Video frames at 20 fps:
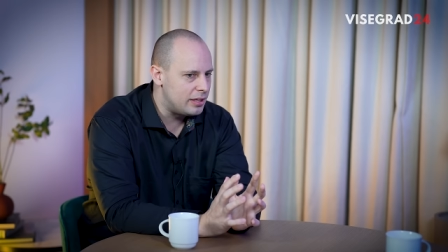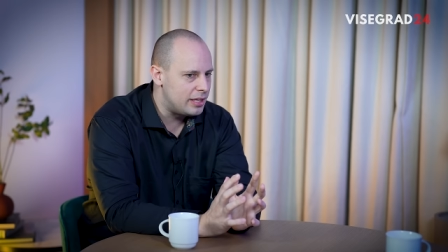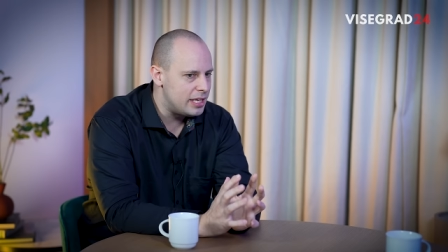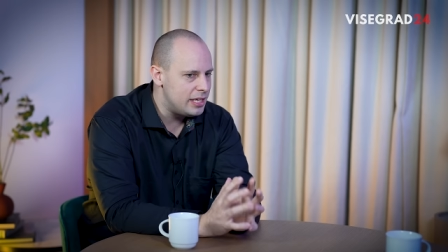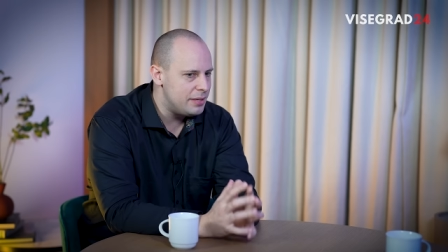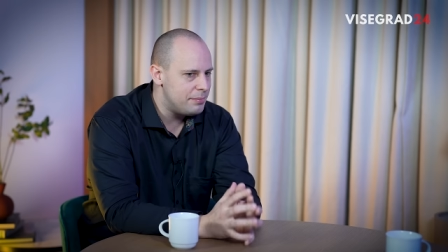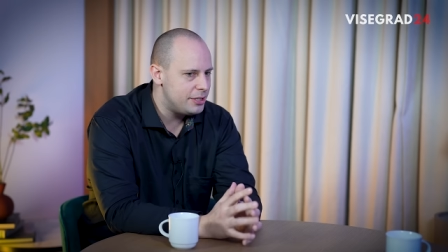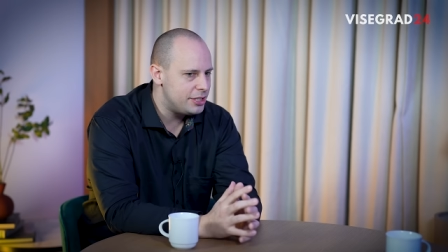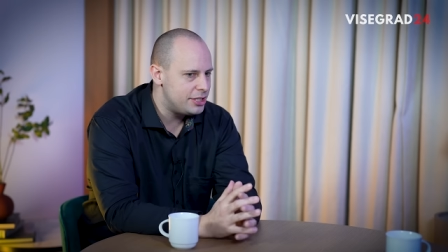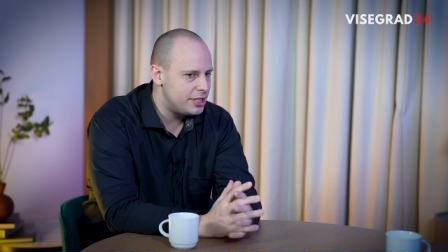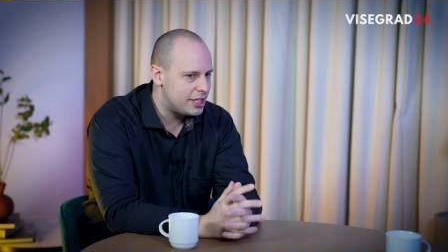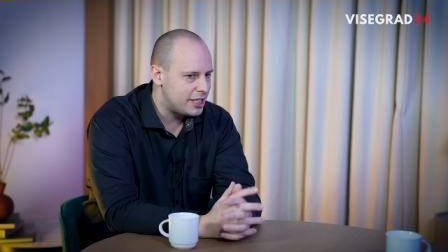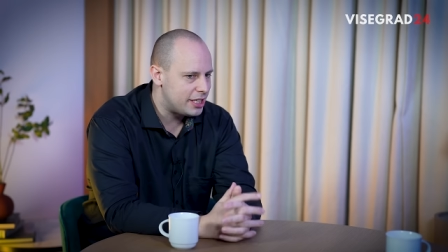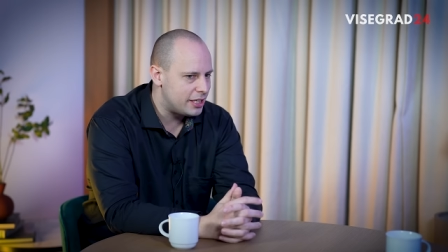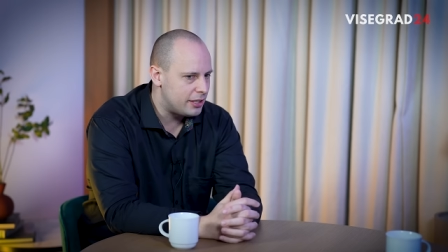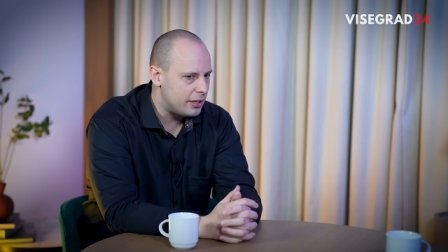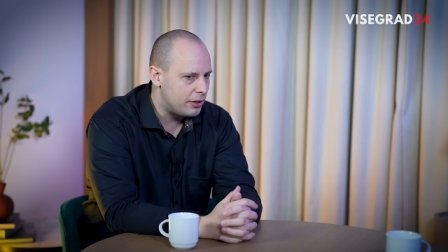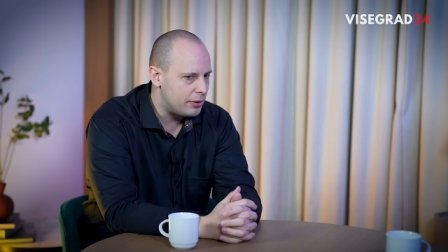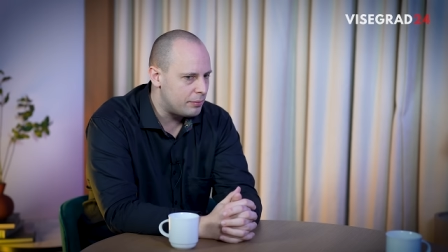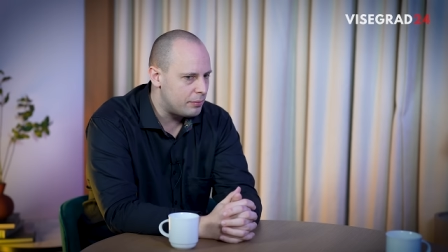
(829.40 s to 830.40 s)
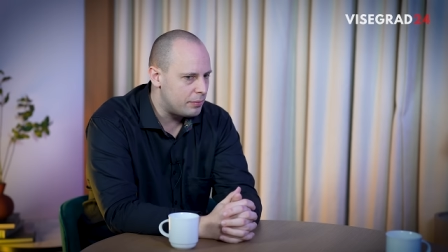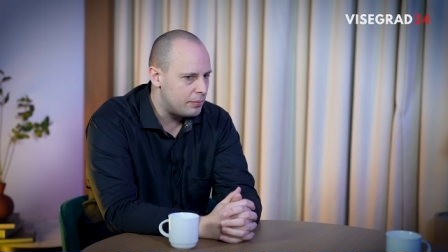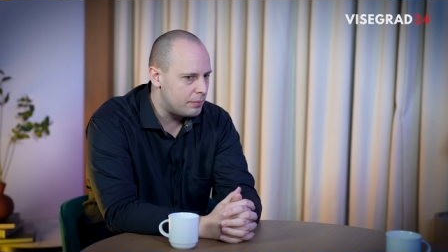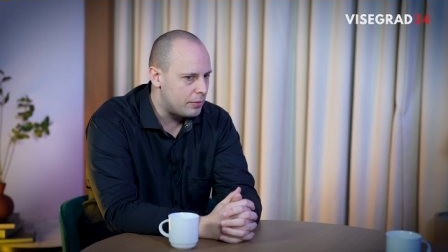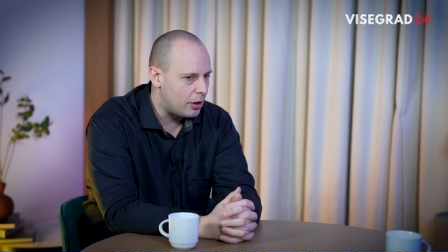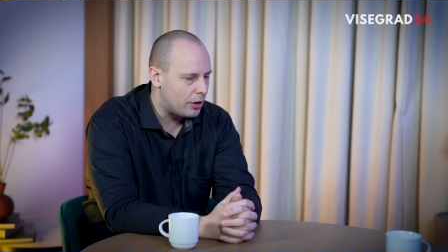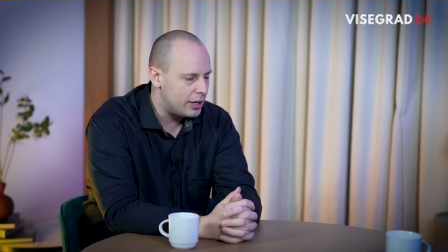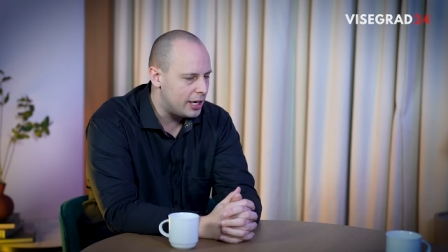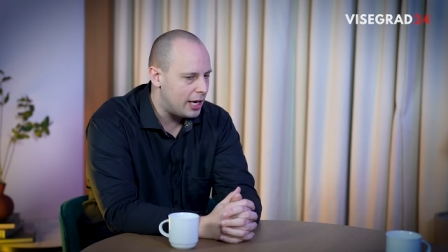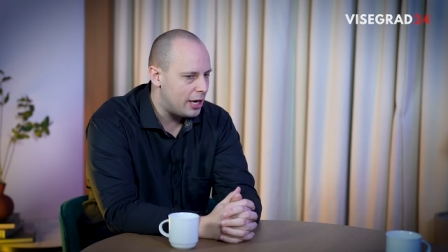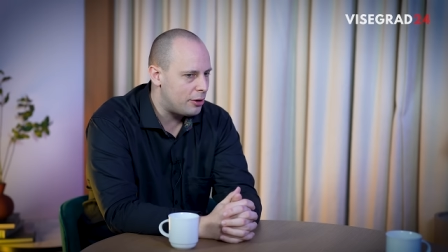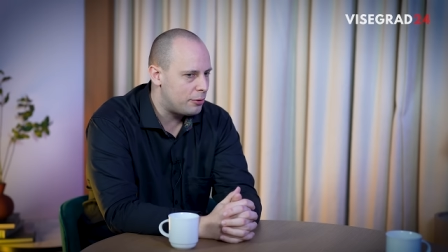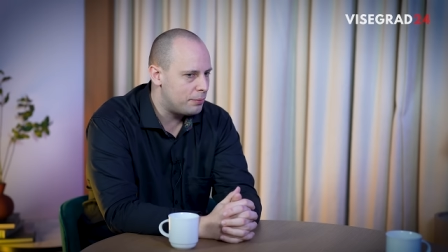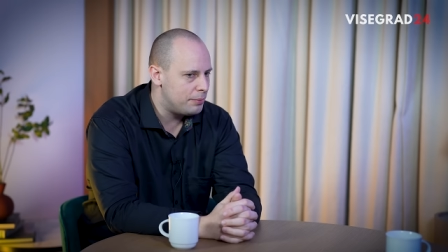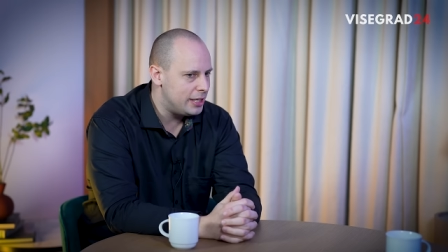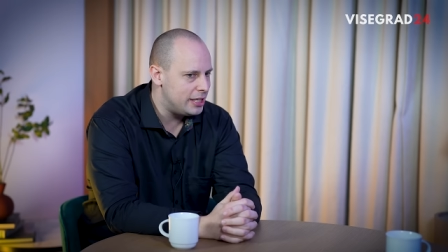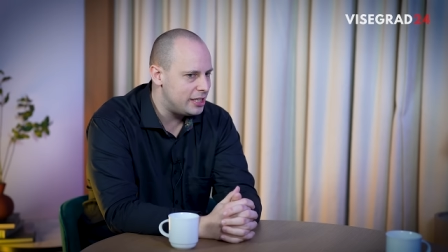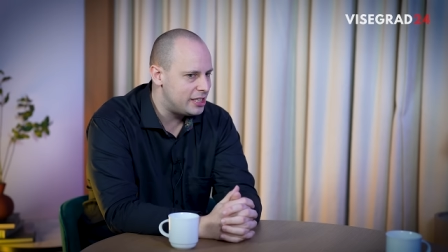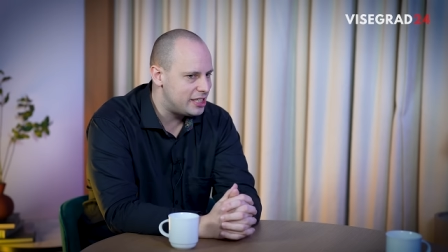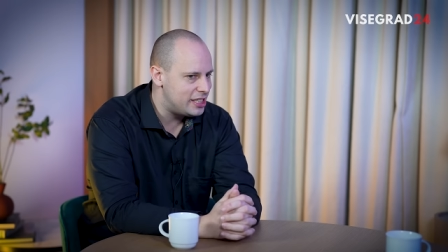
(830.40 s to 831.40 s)
the images that are now
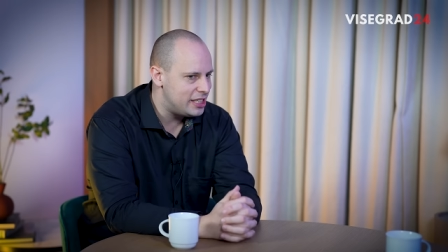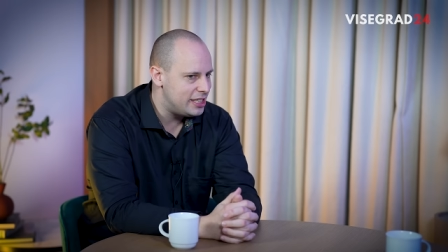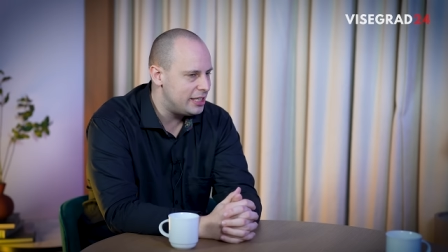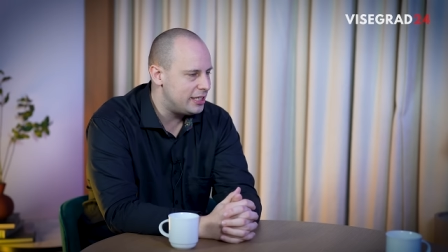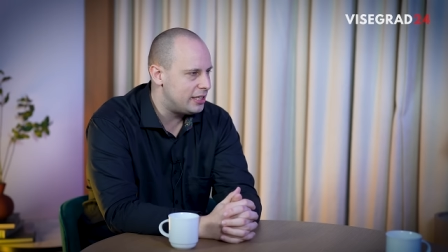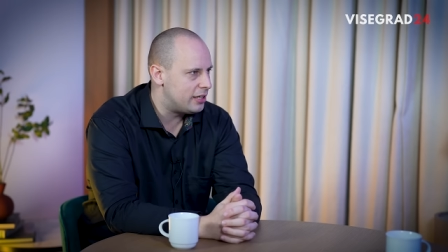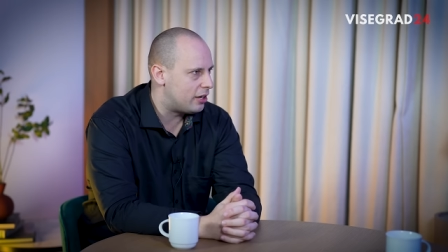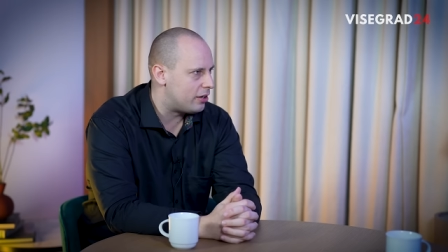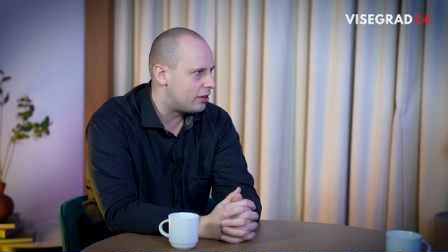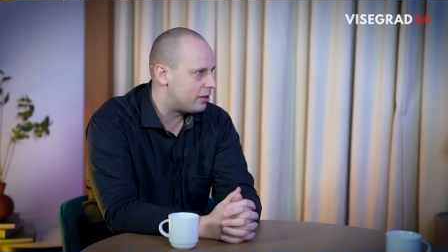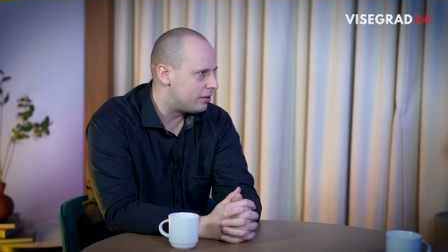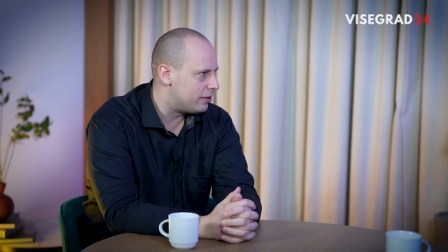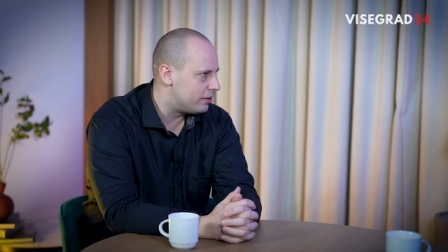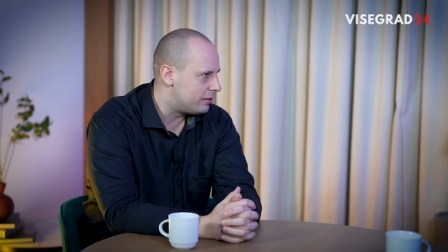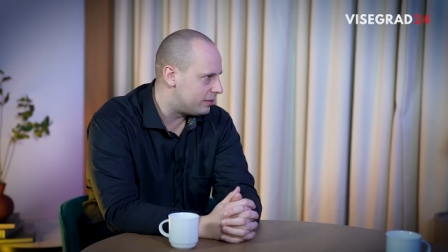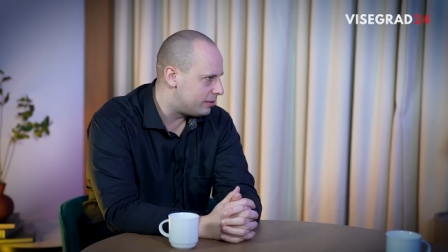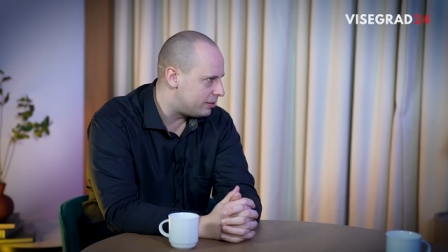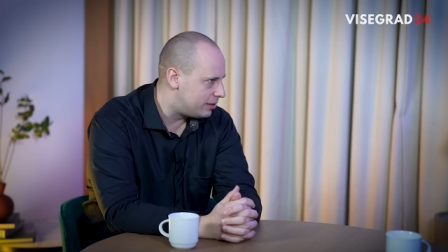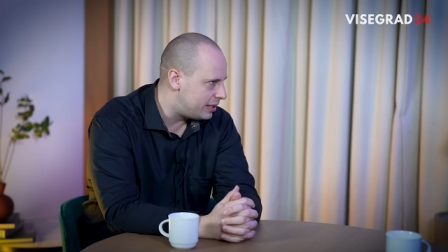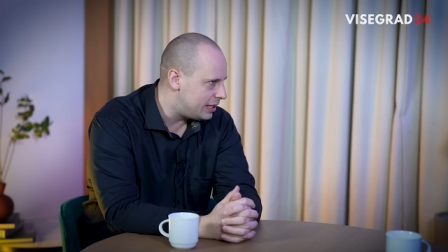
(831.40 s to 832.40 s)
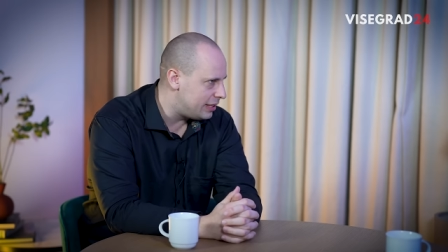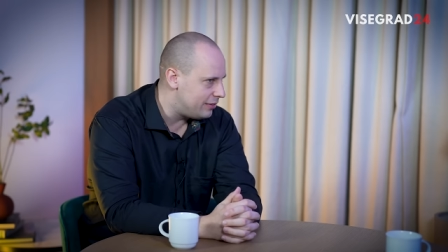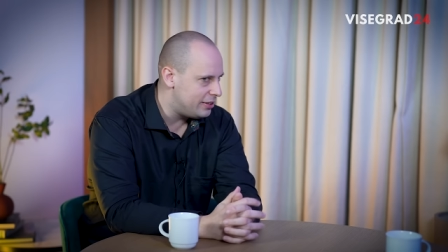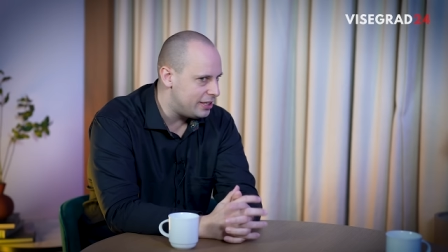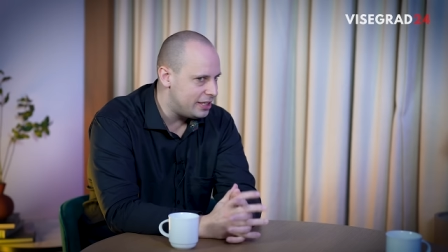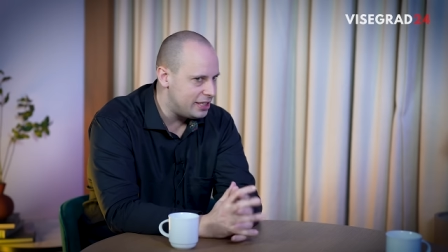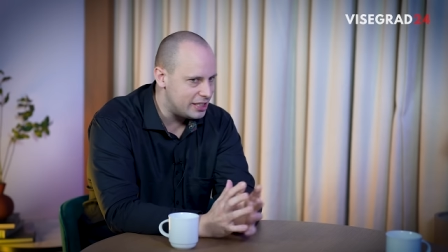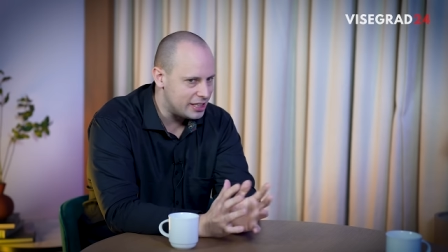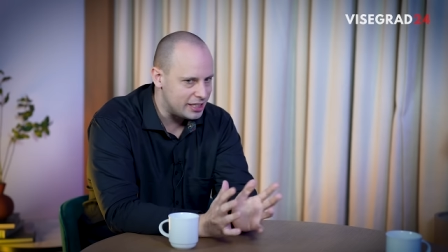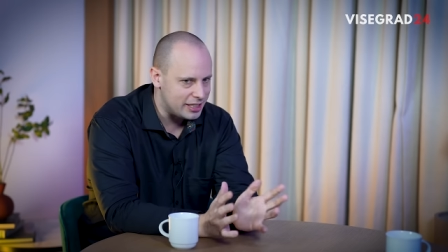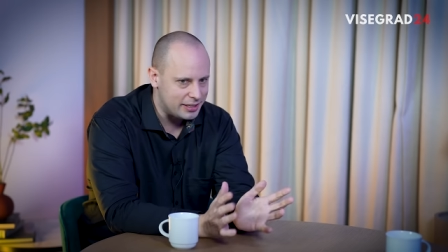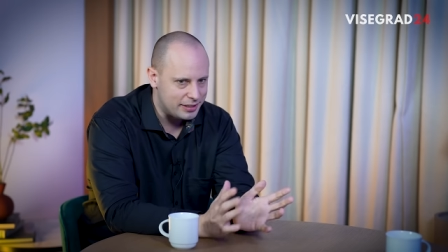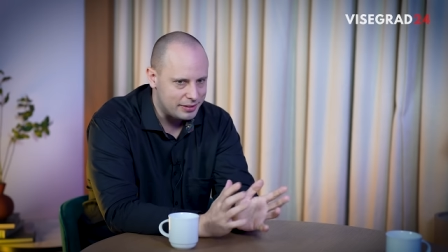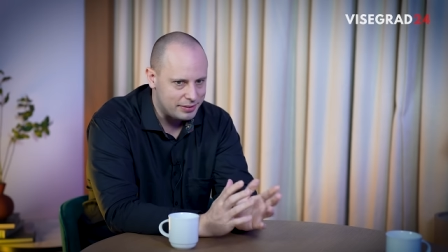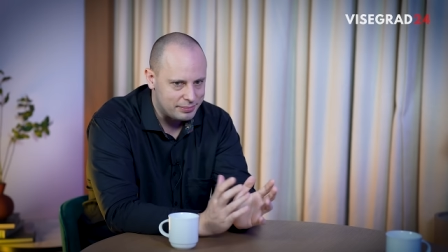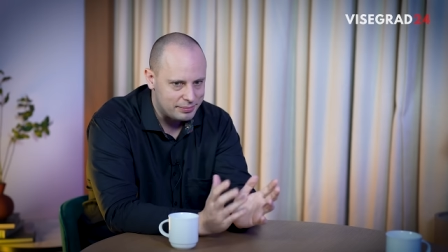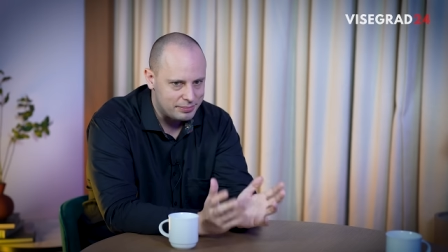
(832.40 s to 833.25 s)
being seen on TVs and